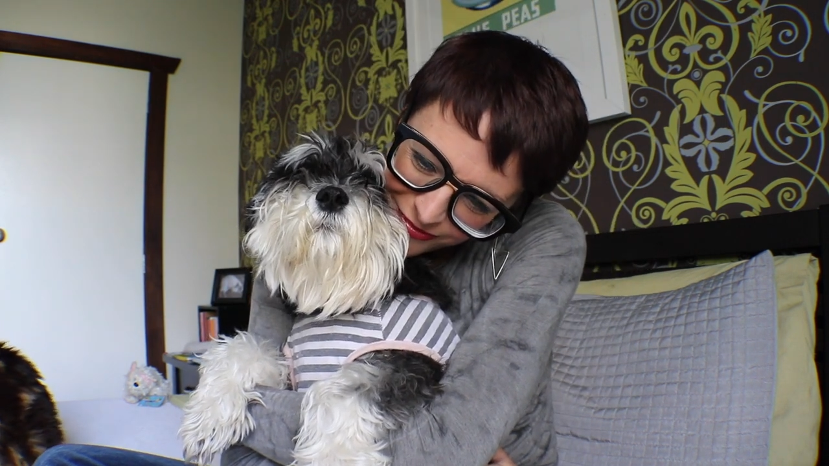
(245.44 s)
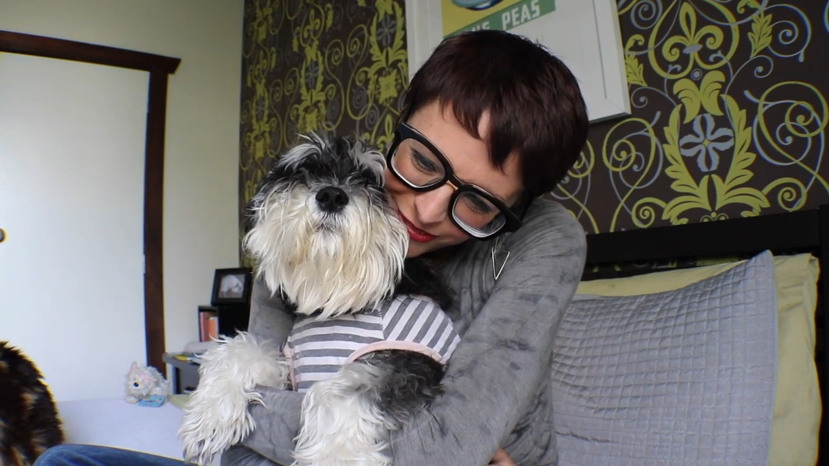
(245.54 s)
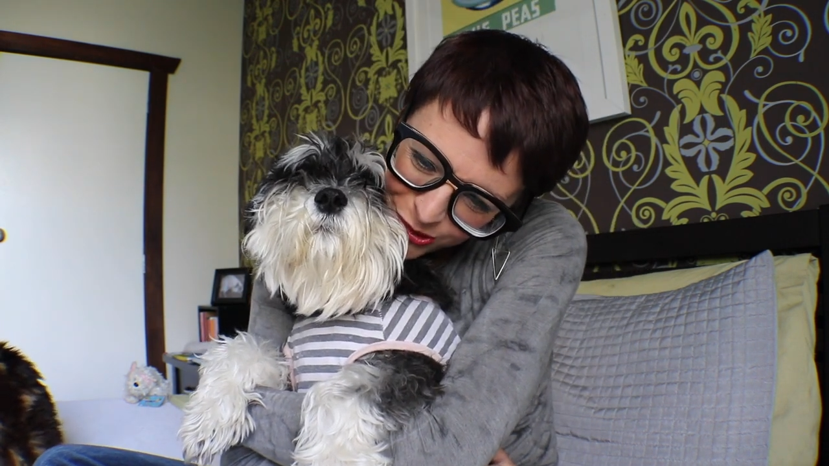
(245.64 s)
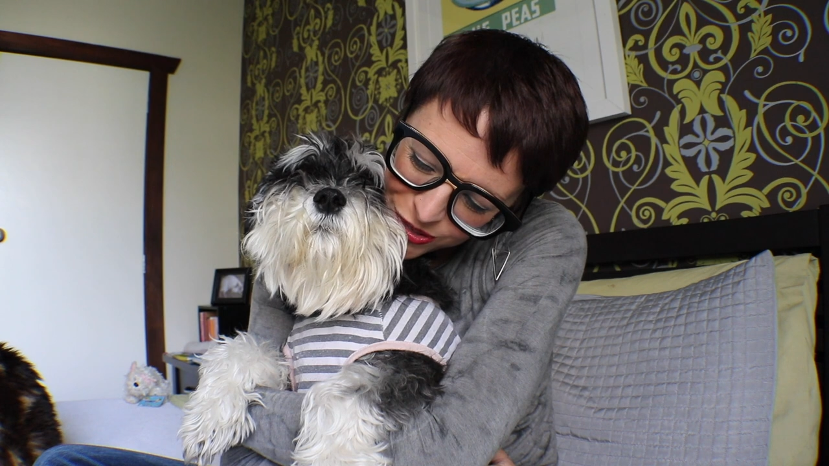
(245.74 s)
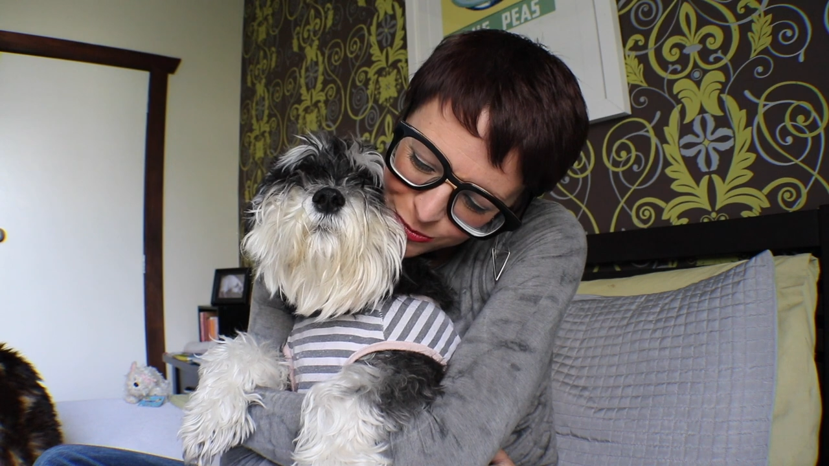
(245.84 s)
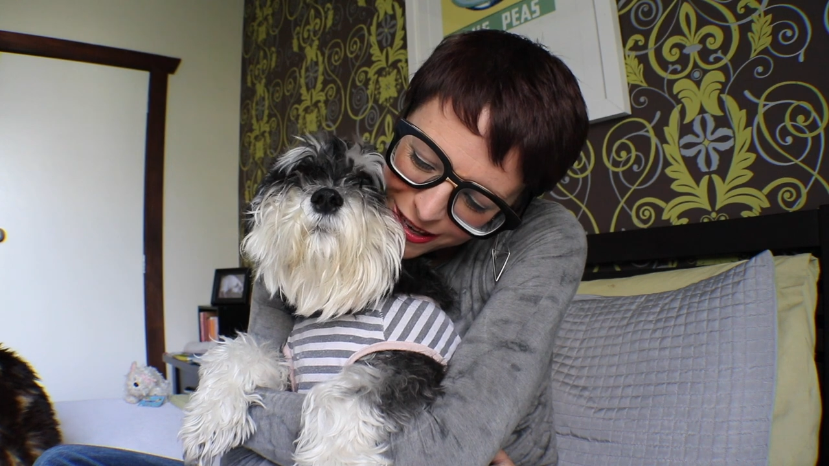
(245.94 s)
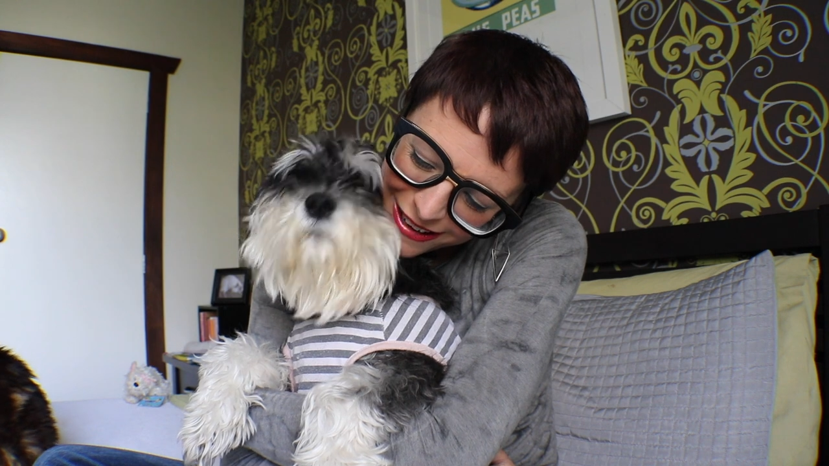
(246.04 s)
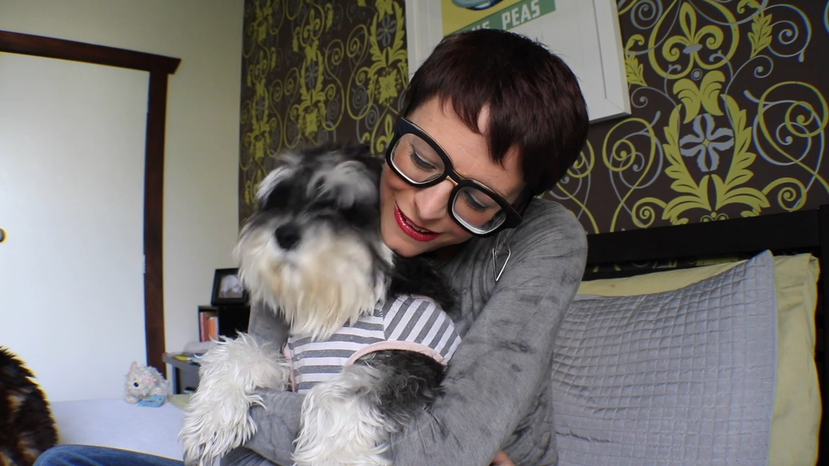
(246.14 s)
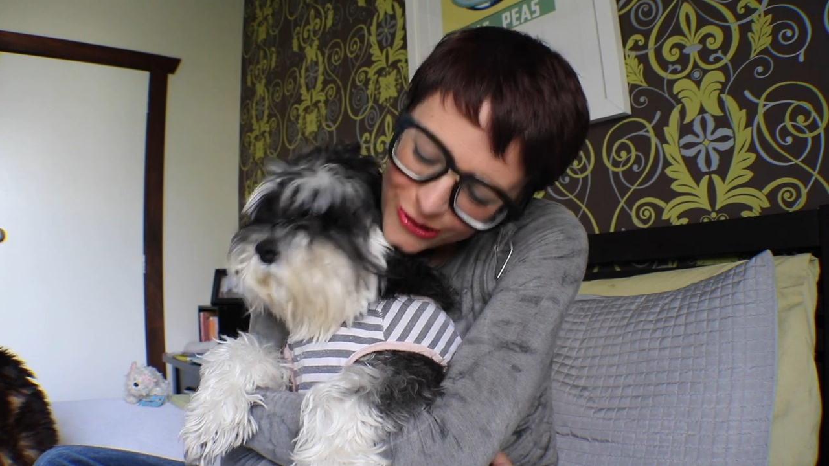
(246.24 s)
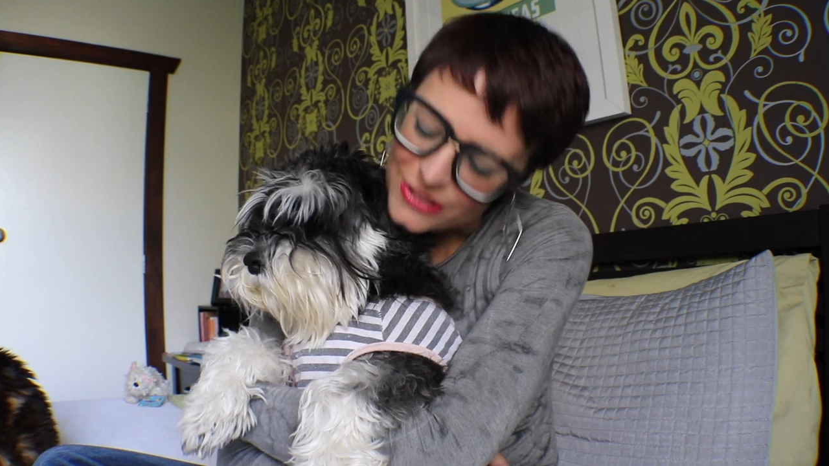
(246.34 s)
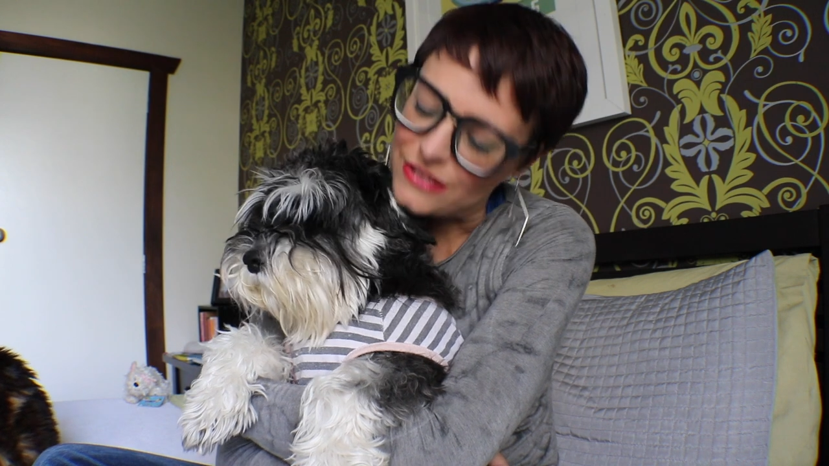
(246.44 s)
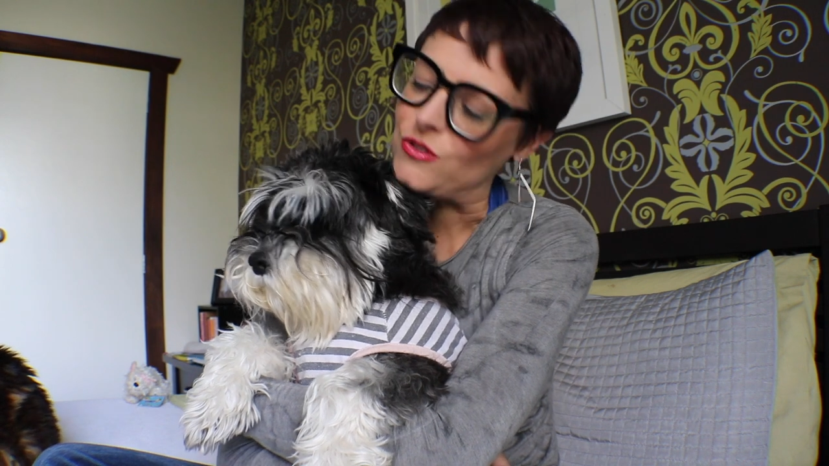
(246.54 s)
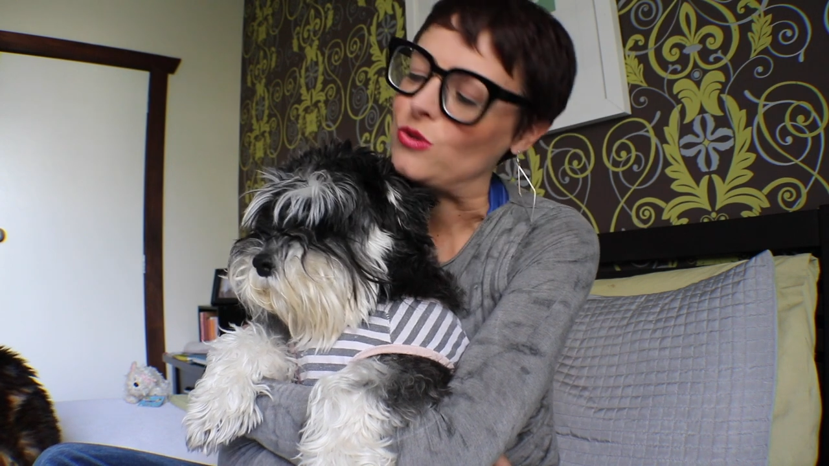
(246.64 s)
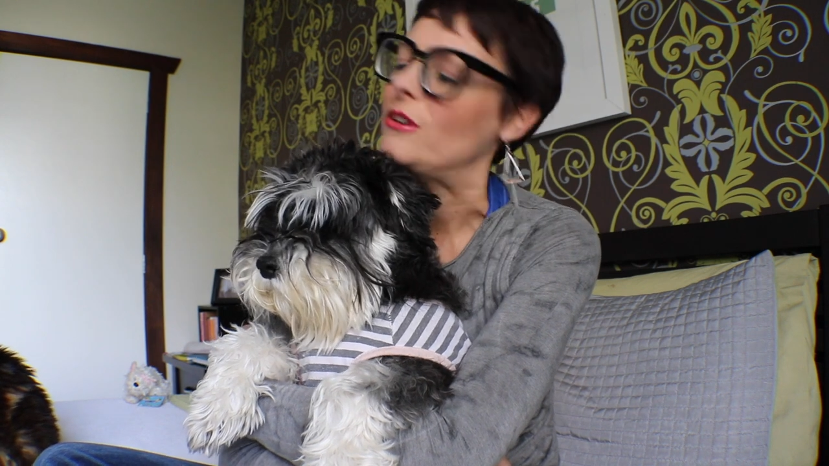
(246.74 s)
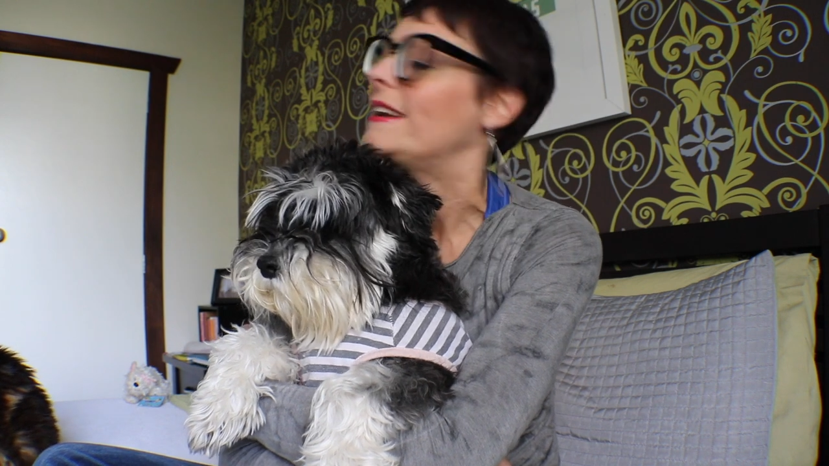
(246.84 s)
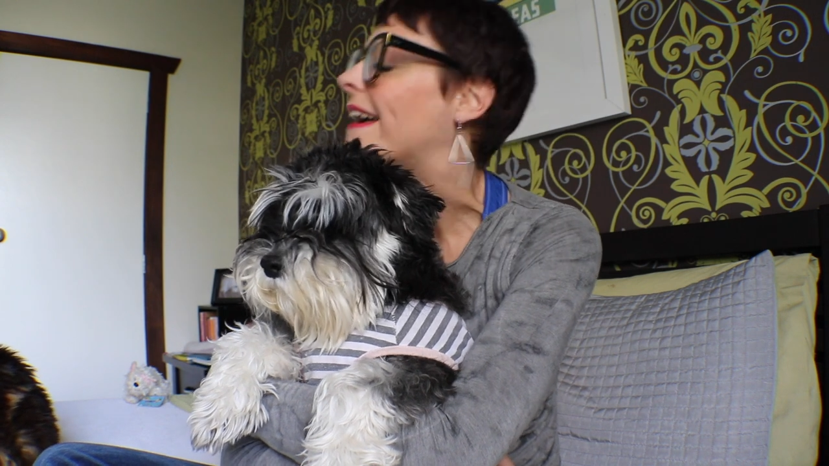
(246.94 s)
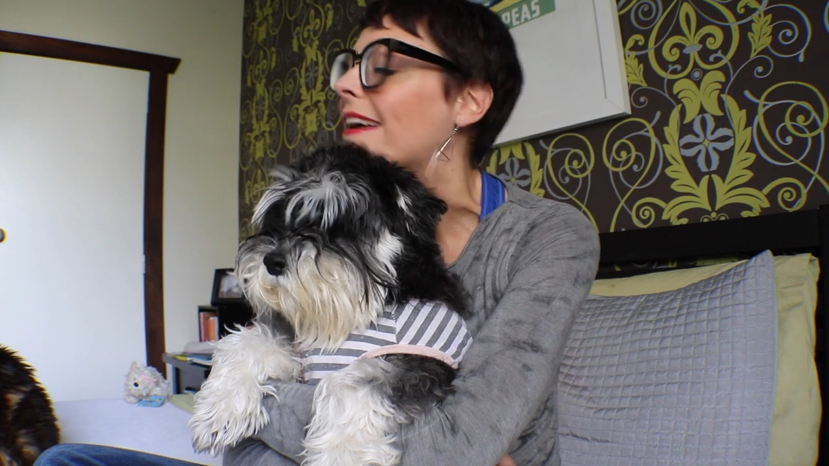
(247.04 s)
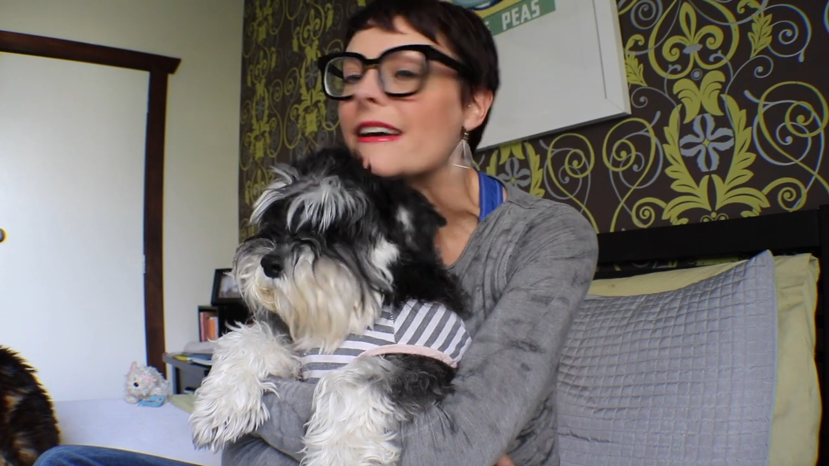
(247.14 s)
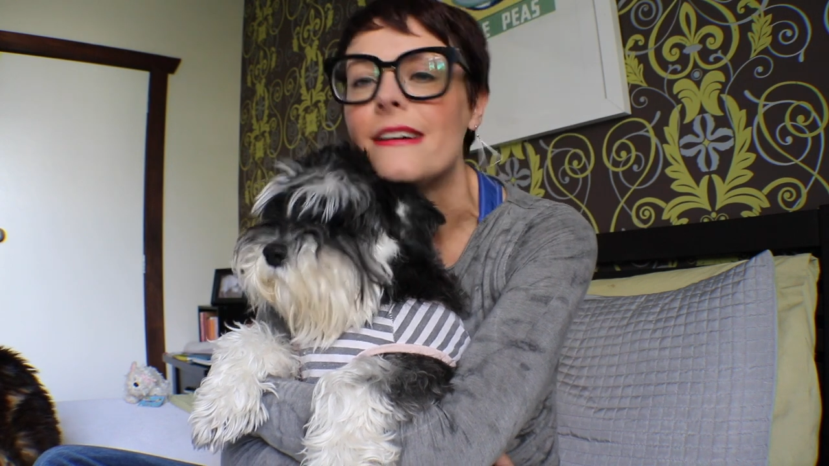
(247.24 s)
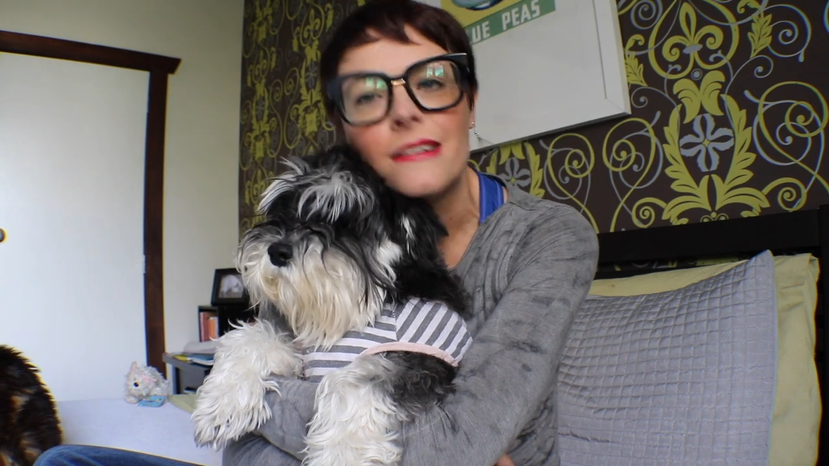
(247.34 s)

You spark lots of joy, hey?